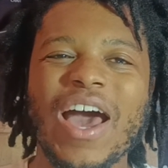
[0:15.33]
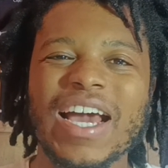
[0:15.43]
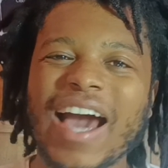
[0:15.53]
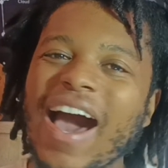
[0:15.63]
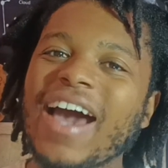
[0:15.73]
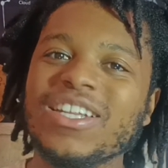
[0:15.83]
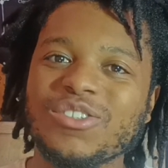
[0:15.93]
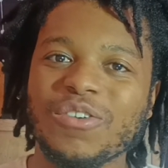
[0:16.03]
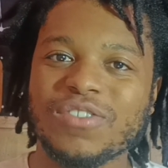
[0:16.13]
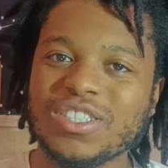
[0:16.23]
kind
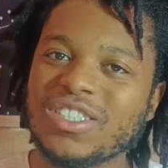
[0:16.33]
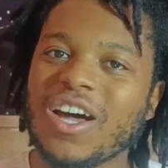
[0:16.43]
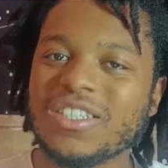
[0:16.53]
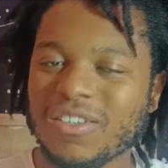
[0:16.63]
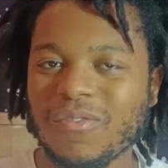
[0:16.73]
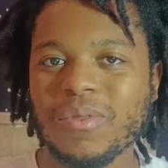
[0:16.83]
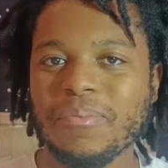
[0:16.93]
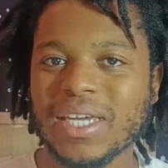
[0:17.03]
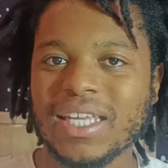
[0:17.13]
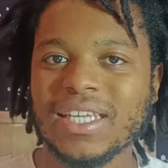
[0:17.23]
of starting from the
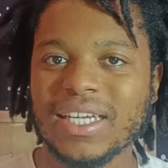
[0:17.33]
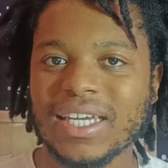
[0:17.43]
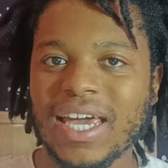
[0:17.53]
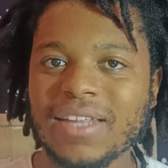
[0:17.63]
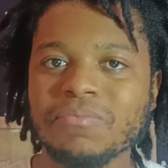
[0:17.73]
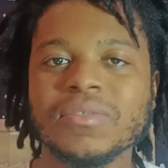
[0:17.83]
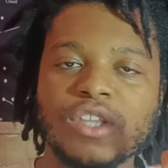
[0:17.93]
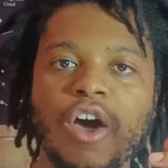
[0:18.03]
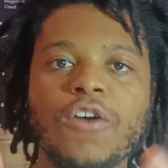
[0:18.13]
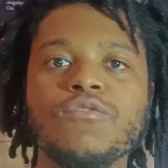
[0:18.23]
beginning again.
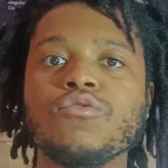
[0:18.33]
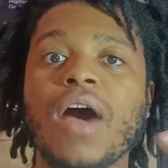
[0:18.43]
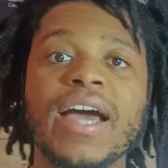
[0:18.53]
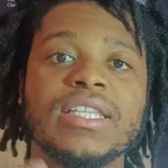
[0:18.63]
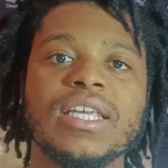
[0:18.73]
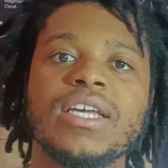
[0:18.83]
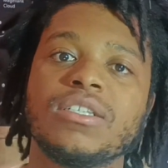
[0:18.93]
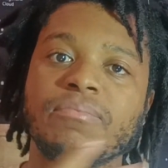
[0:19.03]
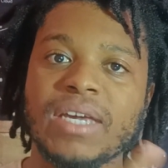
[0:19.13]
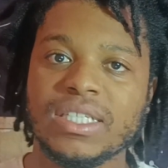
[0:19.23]
The overall ideas
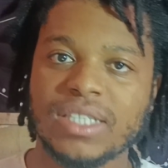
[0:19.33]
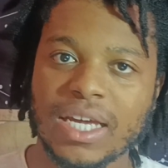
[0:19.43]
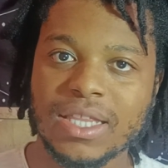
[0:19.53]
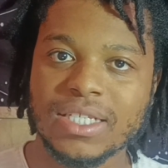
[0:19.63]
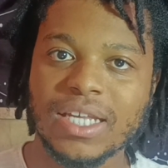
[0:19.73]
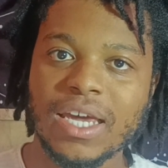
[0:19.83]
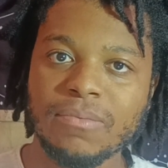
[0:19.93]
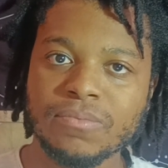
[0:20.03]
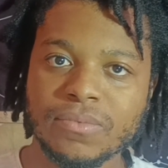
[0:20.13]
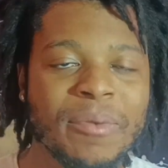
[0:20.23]
may stay the
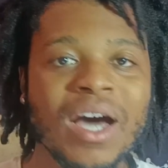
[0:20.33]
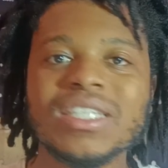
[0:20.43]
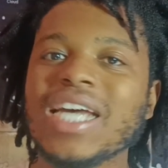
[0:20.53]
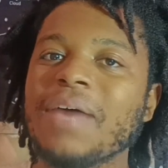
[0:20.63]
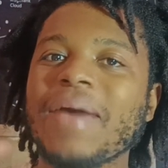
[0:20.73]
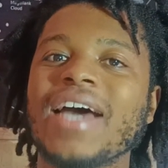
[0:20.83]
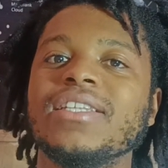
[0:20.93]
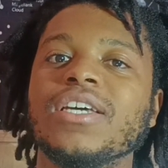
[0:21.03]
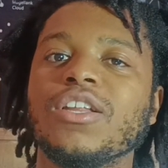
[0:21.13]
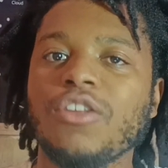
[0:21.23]
same, but I'm
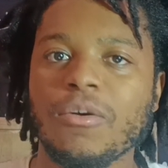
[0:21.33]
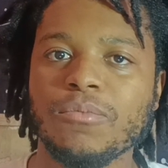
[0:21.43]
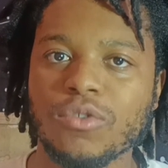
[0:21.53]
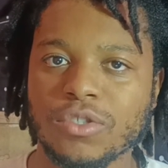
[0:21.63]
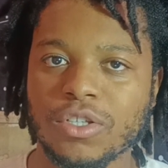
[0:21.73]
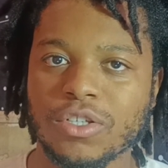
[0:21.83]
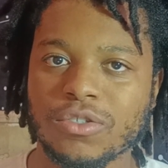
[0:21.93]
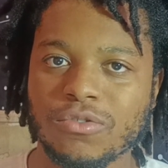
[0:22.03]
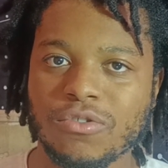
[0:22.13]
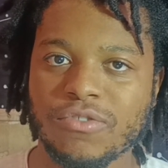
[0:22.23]
adding a lot more to the
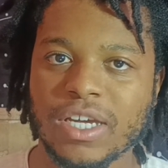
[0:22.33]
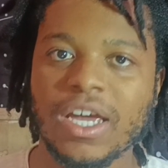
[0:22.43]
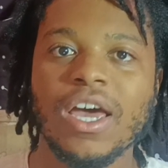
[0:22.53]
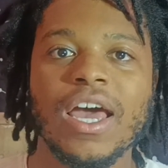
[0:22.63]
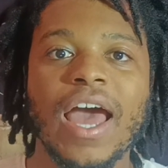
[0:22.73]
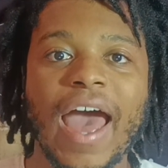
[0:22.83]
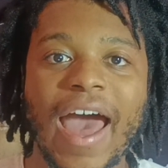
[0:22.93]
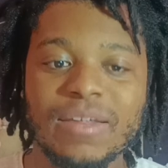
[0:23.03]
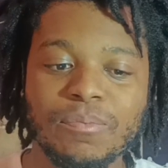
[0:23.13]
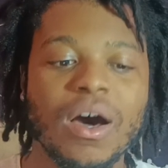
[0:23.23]
story.
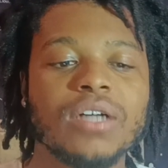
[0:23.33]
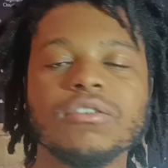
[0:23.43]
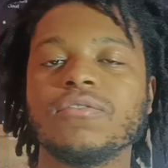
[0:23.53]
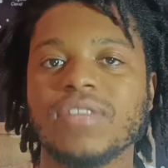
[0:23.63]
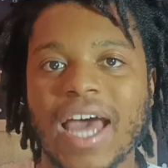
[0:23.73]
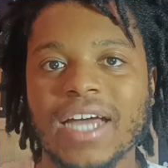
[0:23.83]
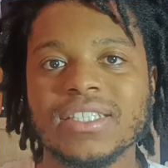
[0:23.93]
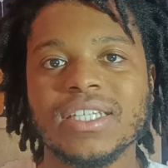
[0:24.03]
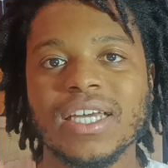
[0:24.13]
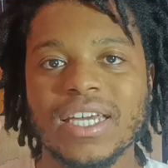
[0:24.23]
And part of
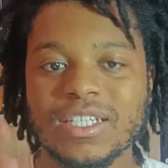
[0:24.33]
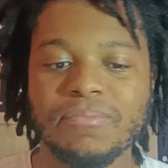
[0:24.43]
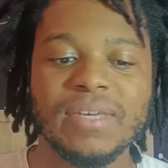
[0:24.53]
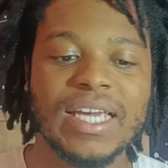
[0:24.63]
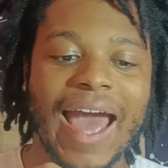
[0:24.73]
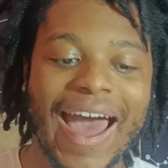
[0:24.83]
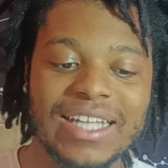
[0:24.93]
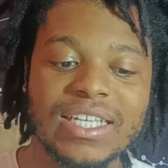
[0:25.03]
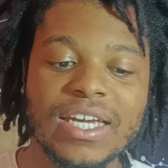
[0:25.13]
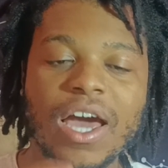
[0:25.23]
that is me
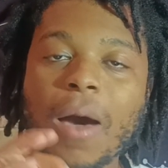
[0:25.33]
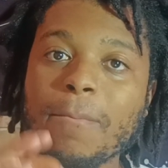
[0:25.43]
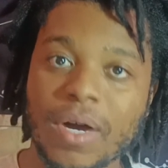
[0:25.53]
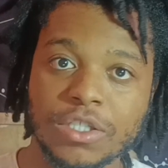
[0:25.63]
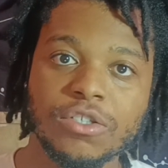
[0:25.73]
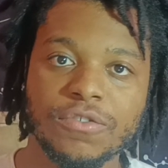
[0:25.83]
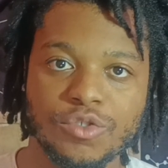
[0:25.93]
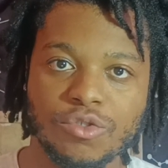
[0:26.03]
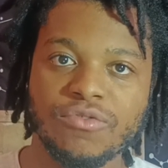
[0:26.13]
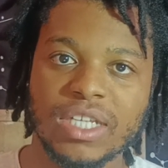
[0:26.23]
adding a bunch of
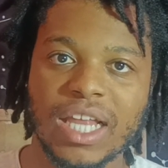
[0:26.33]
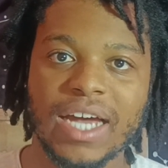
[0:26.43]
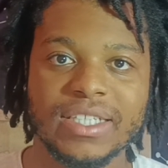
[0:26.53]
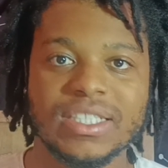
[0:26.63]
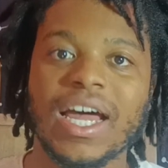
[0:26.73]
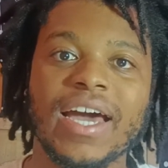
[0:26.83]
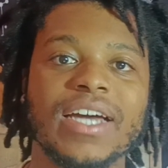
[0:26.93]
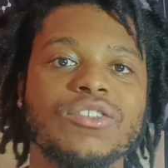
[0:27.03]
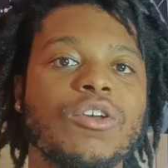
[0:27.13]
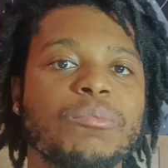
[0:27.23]
storylines that I
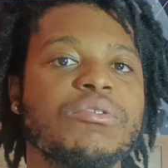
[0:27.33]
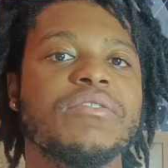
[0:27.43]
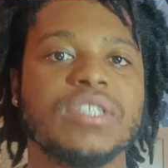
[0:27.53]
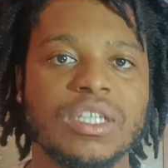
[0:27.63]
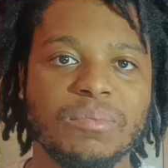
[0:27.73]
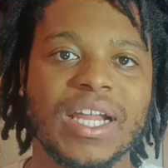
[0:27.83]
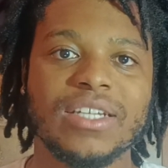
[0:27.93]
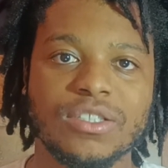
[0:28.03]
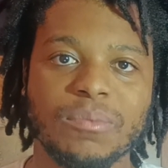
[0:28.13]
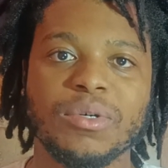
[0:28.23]
had not previously
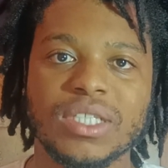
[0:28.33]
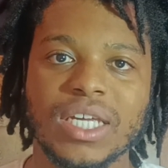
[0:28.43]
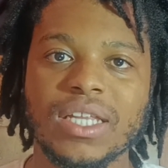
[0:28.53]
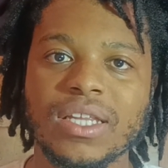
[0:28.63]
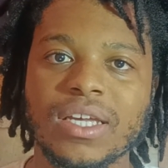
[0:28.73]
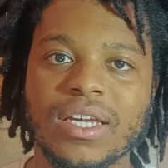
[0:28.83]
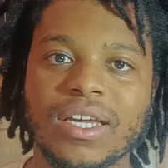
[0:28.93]
planned to put in.